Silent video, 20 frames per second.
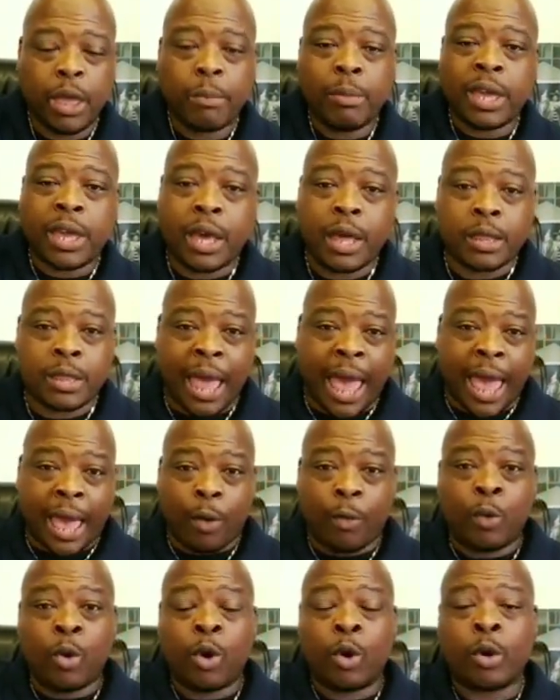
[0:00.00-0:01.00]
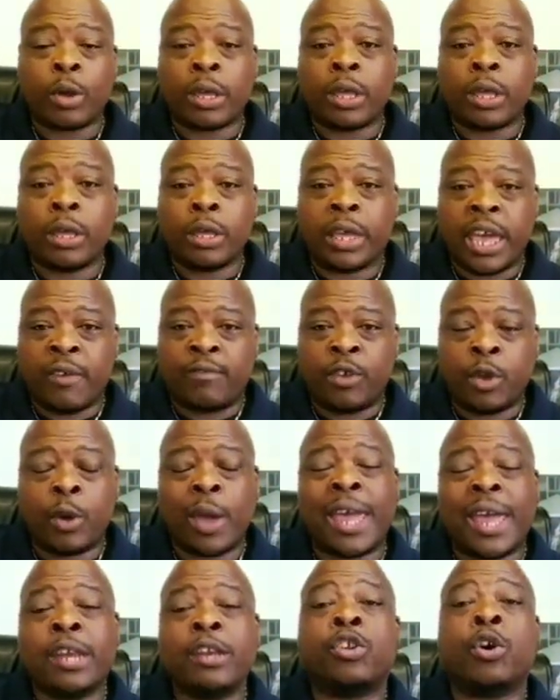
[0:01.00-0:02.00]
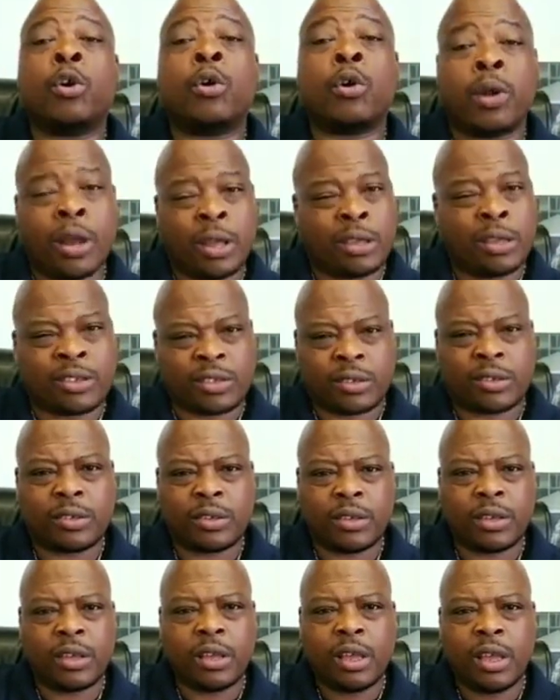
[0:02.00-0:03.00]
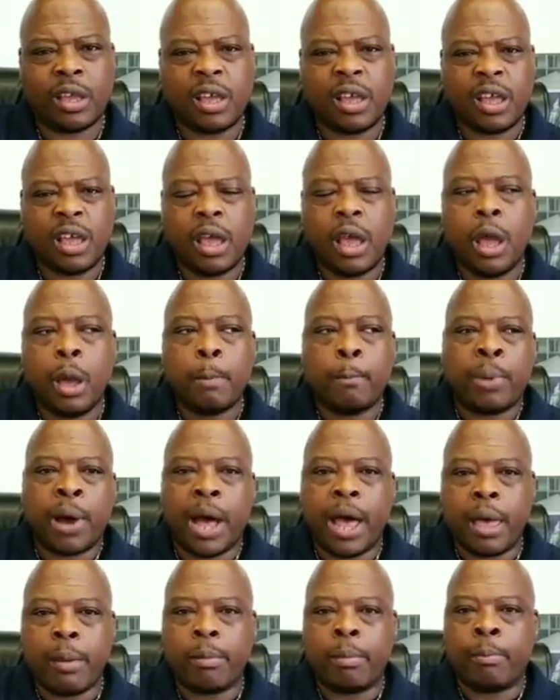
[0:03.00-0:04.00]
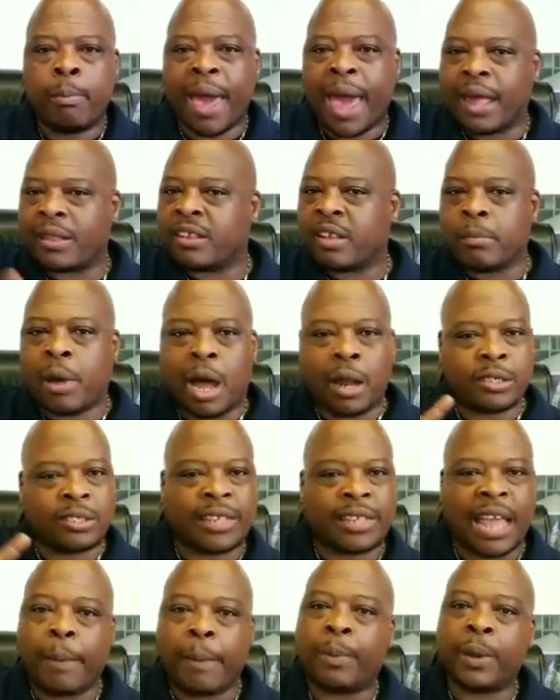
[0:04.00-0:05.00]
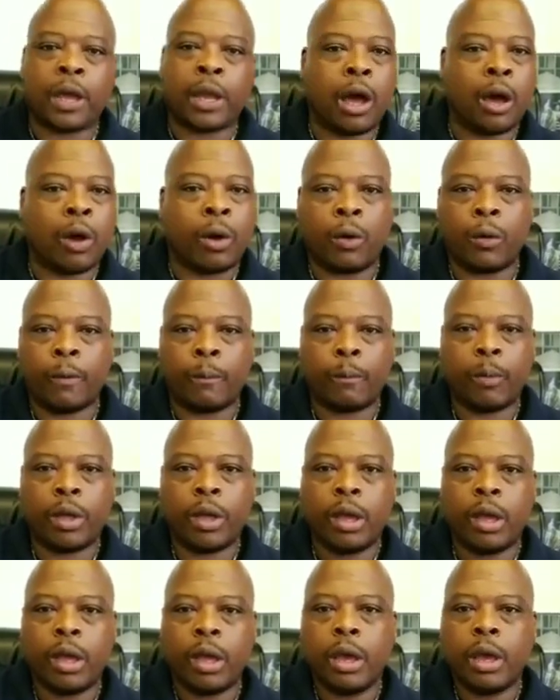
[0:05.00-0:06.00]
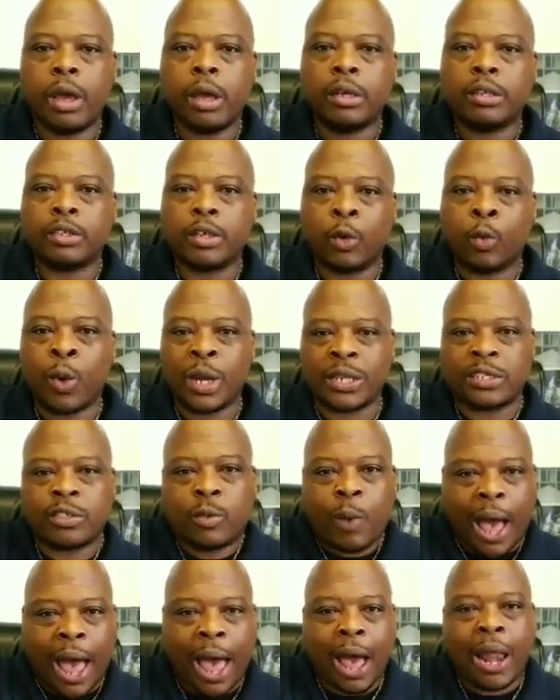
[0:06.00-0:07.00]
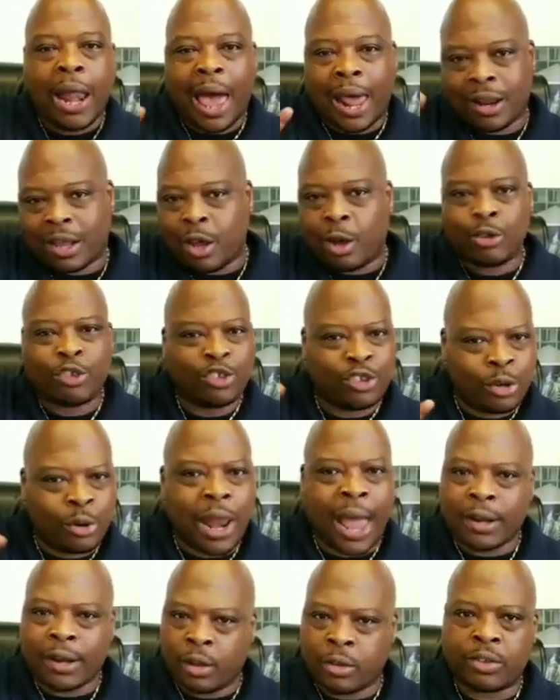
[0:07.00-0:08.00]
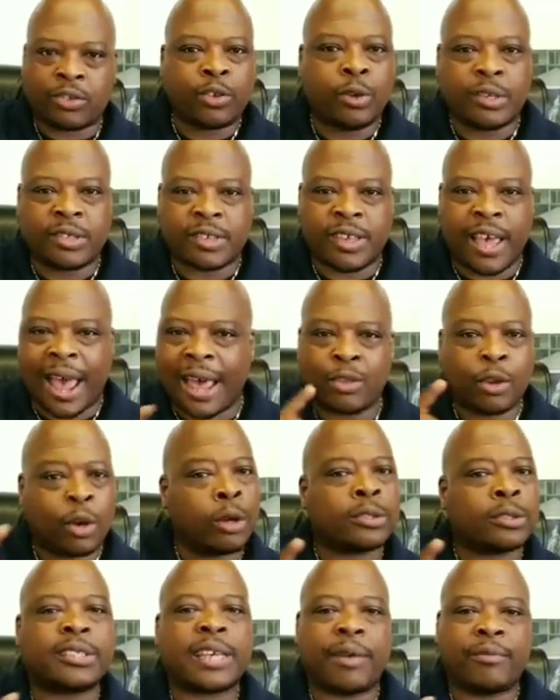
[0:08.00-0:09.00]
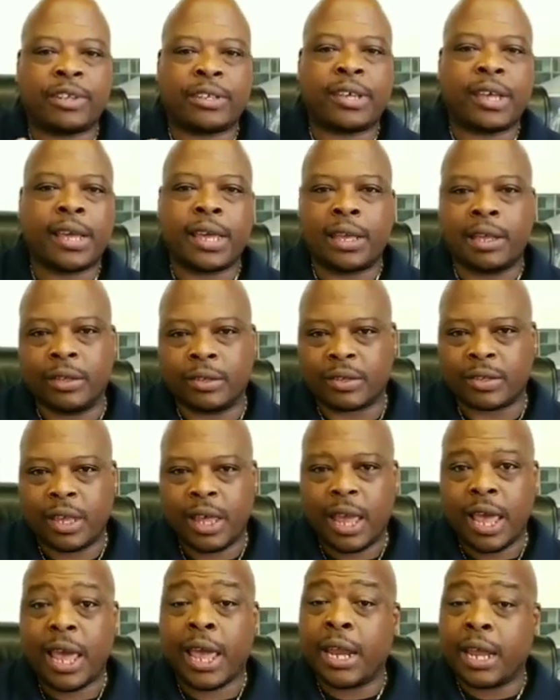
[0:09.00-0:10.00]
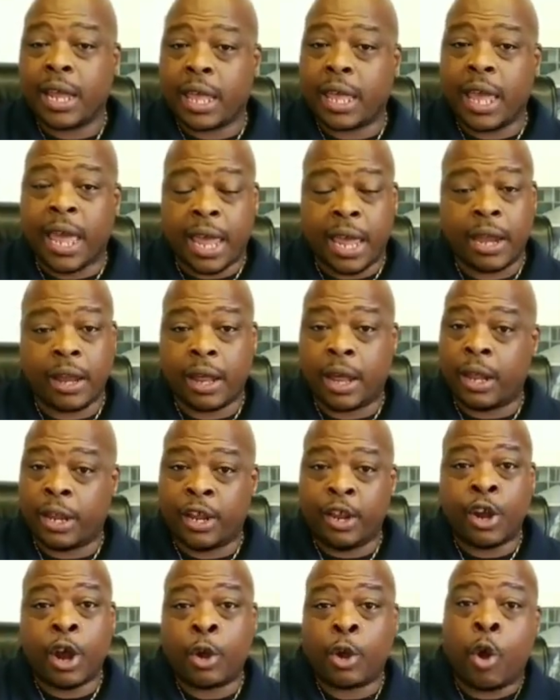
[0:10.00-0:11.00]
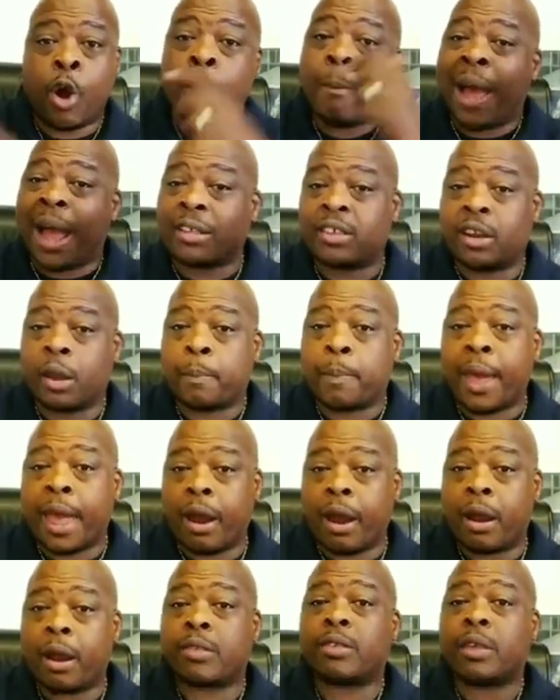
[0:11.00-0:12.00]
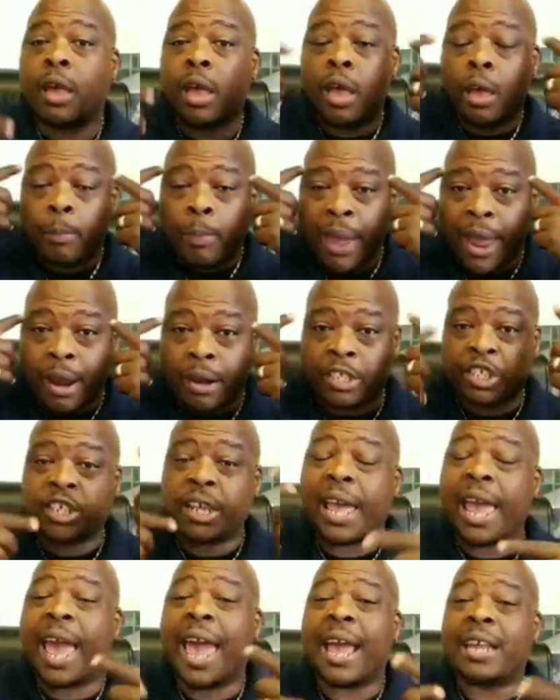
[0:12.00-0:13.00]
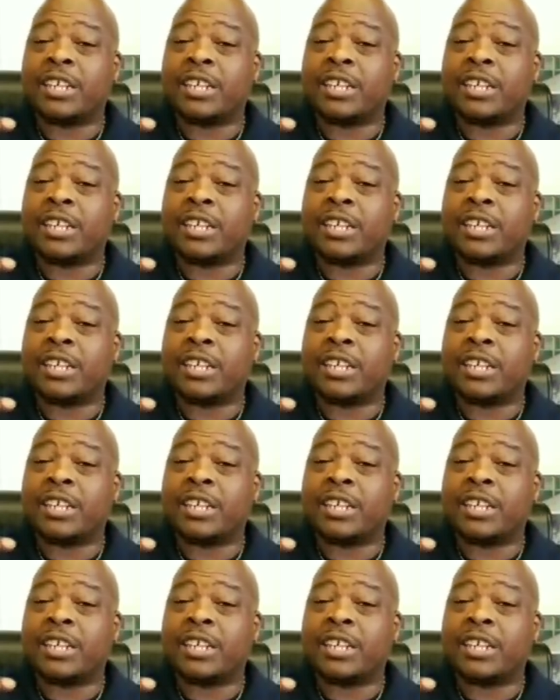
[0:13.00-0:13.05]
because that will give you endurance. But basketball is stop and go, which is why a lot of coaches do like those suicides or those 17s. And you know, going back to the parents... Parents should get